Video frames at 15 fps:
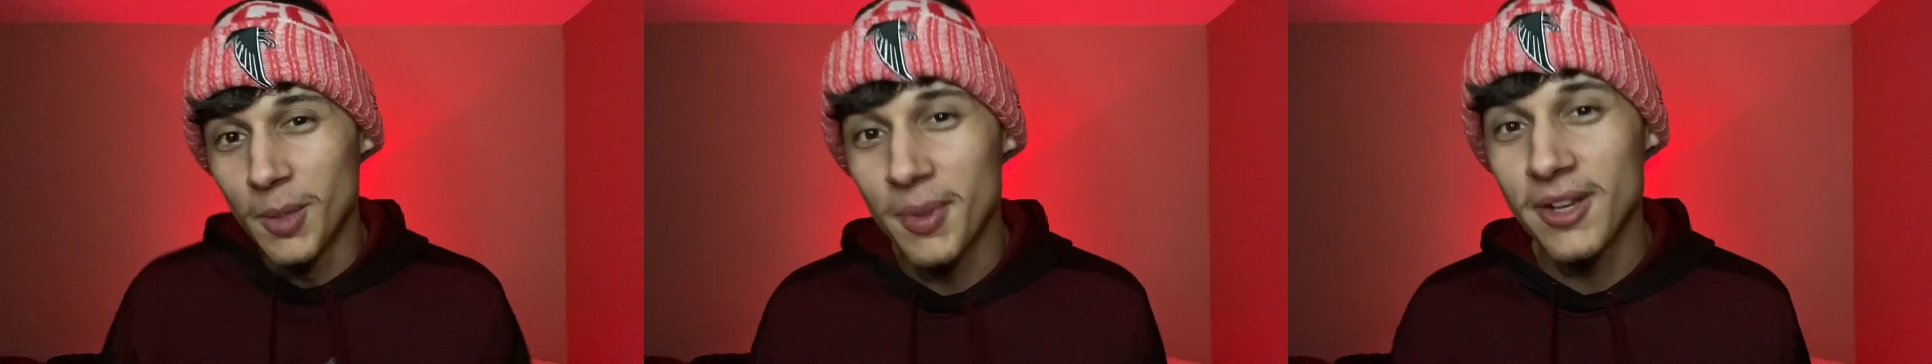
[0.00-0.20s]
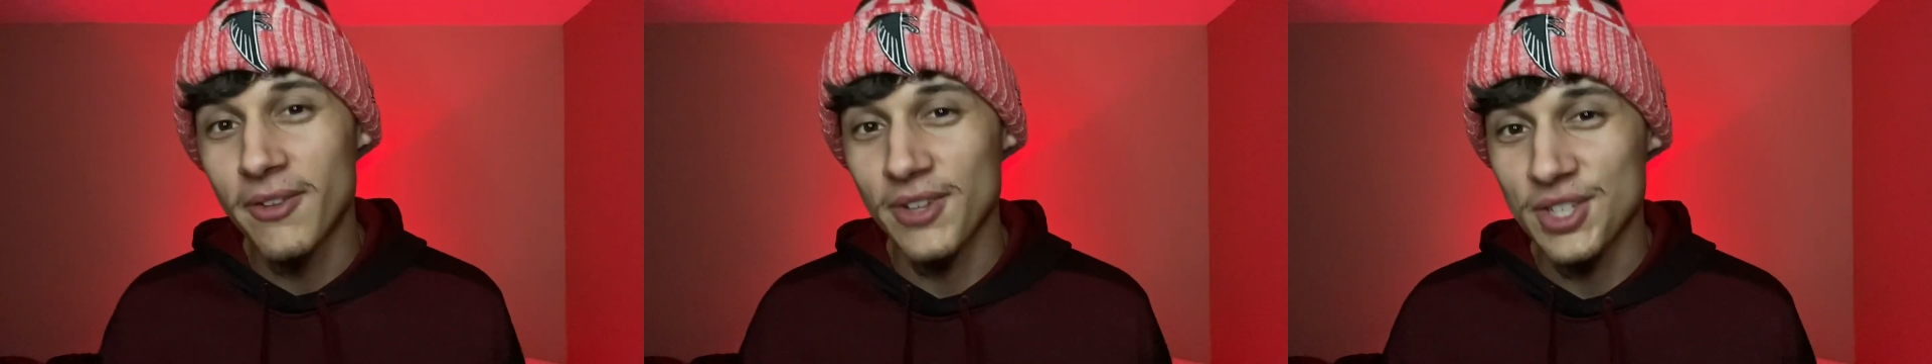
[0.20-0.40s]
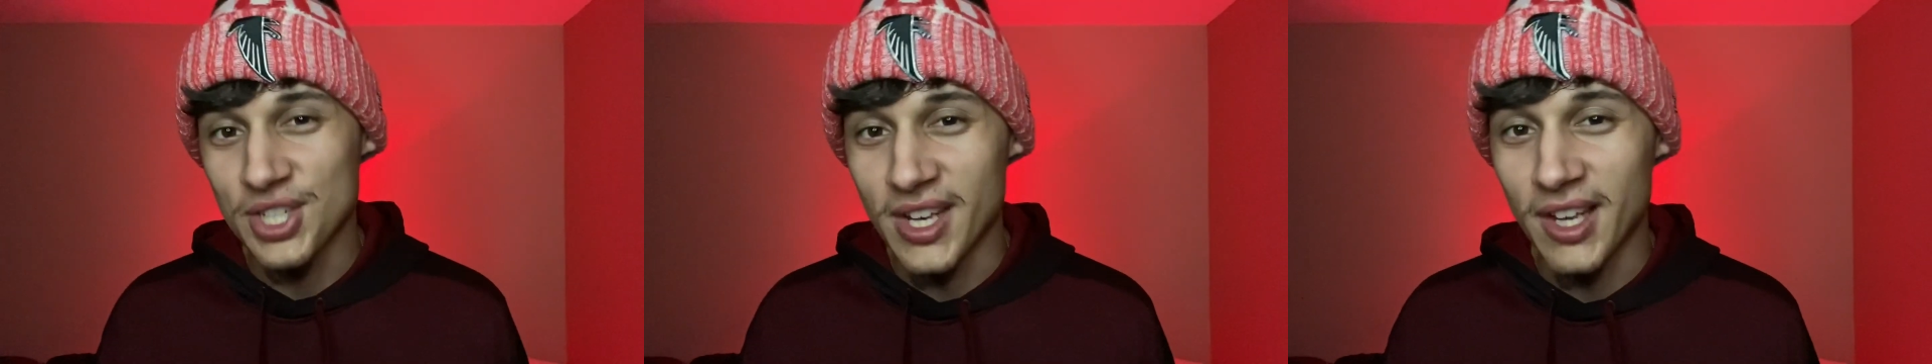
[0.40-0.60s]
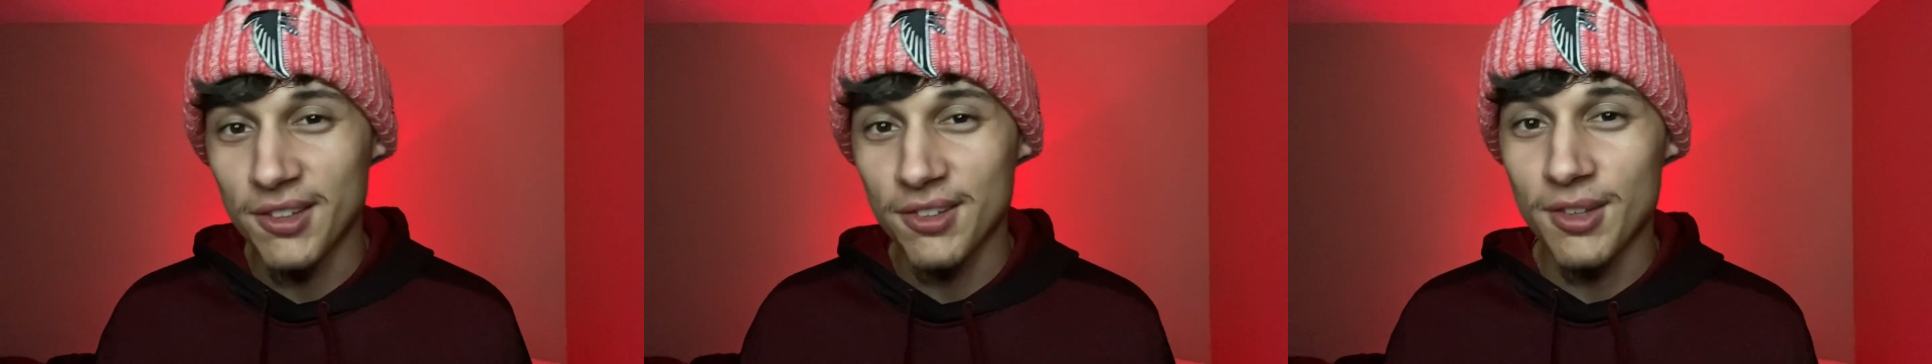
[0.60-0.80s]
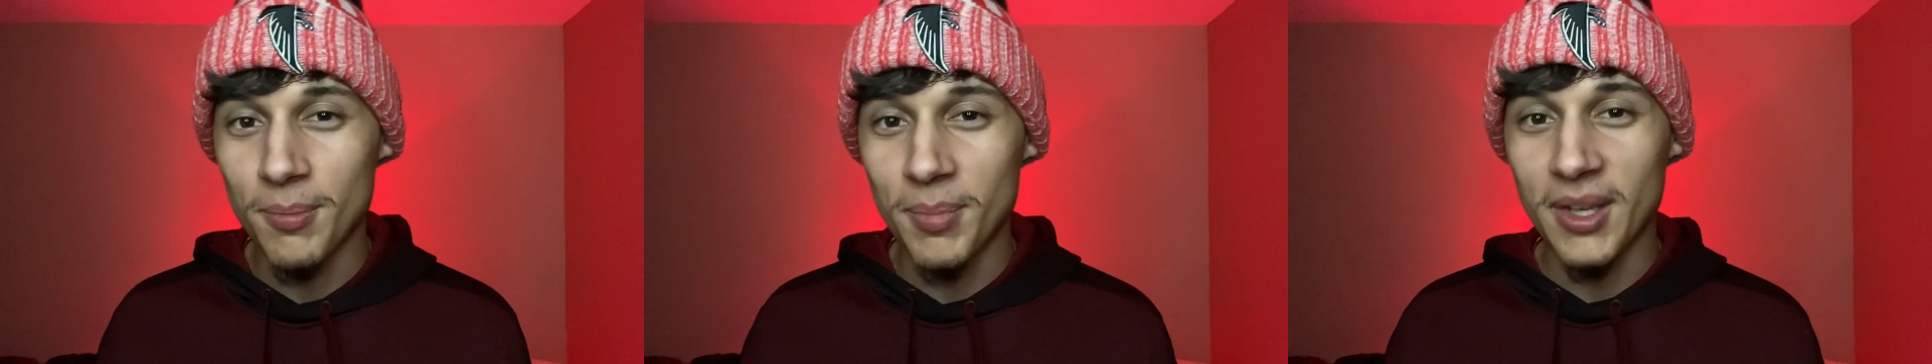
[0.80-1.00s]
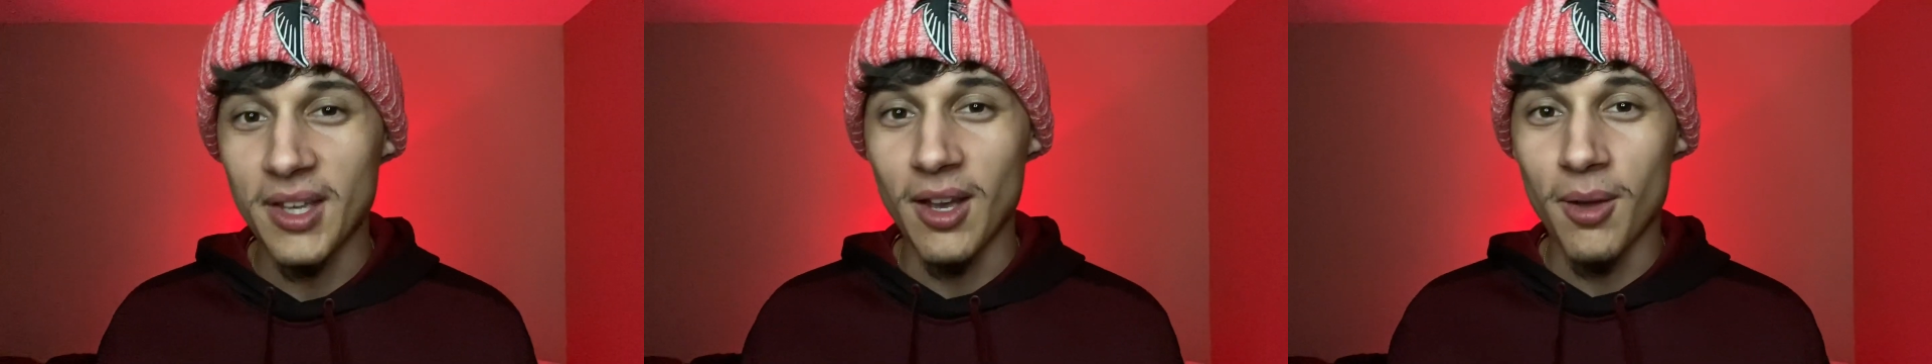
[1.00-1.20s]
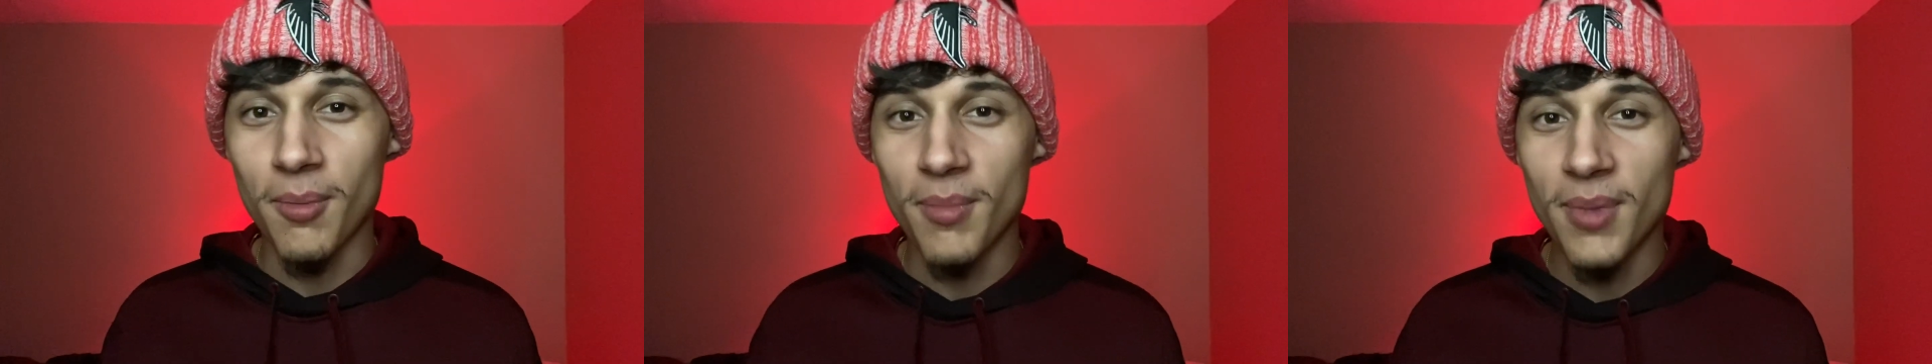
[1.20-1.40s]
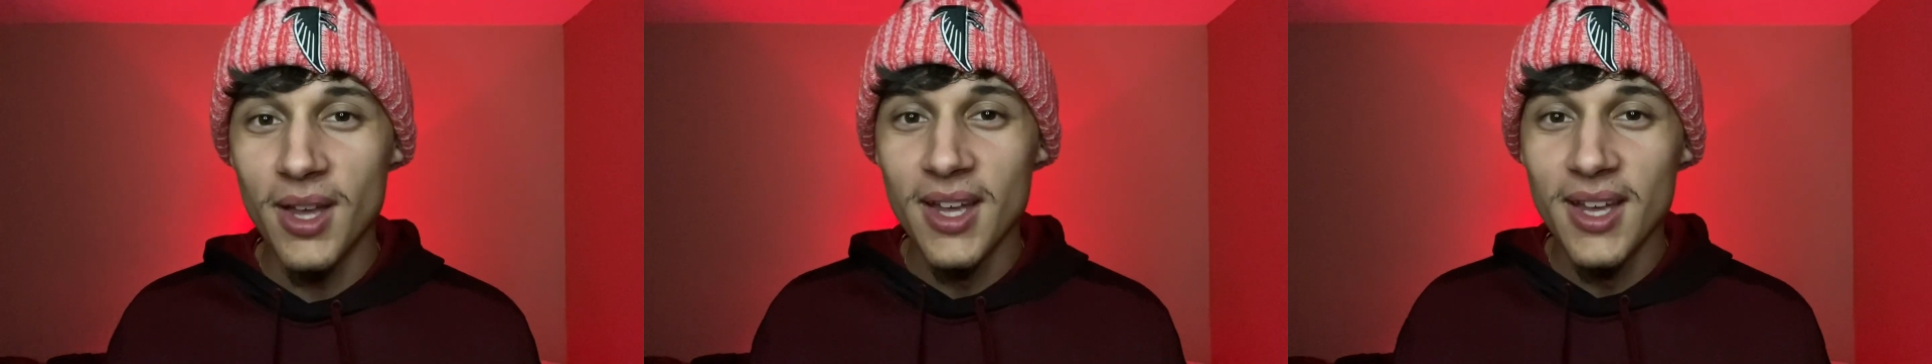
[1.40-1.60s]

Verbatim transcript: bit of a chance to become